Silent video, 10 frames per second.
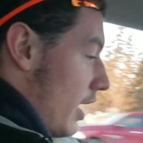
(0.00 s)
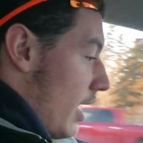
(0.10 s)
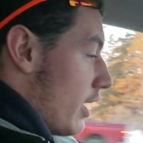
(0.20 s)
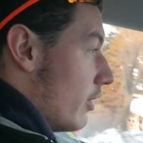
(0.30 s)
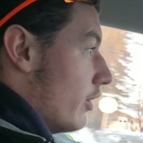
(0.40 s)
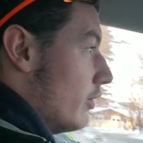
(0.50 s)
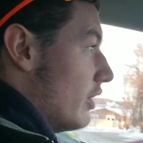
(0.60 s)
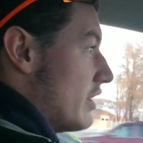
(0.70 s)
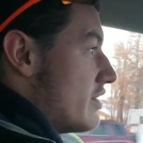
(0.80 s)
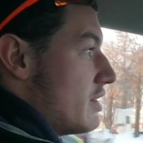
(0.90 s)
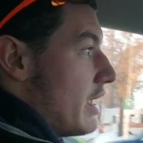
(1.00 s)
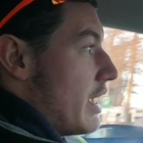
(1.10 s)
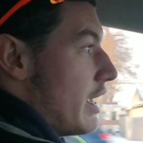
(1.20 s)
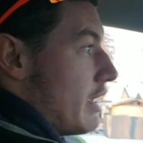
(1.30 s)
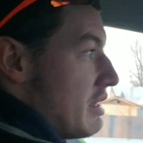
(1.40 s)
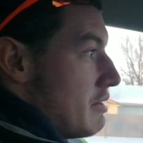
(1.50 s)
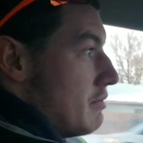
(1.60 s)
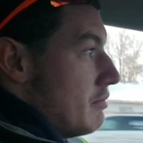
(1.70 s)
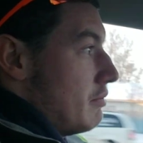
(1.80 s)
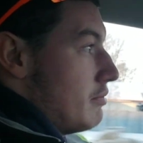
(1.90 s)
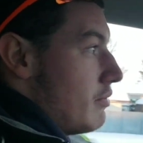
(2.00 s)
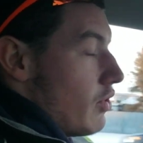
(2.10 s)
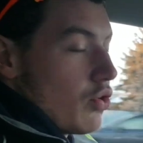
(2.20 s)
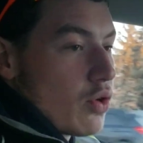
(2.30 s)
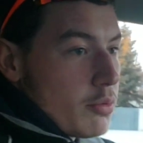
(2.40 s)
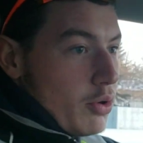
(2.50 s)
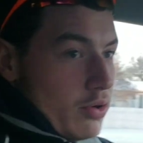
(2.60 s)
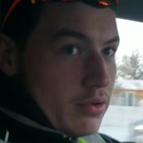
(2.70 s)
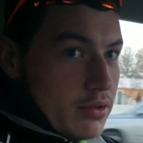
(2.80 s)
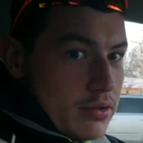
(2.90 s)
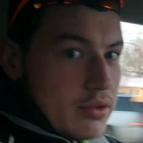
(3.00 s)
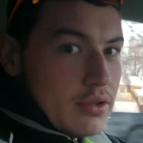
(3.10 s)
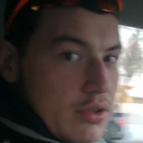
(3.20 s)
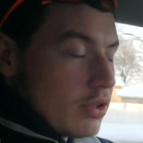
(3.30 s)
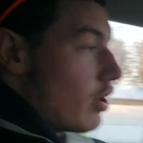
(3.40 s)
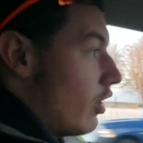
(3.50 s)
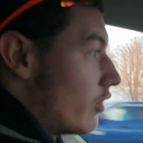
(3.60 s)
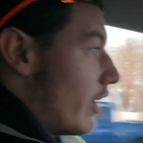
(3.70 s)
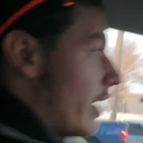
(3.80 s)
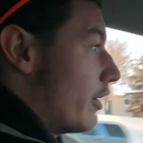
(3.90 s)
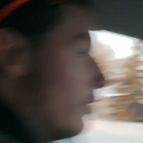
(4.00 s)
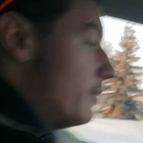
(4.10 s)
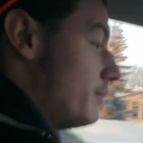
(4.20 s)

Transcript: I don't know, let's say the normal Colorado.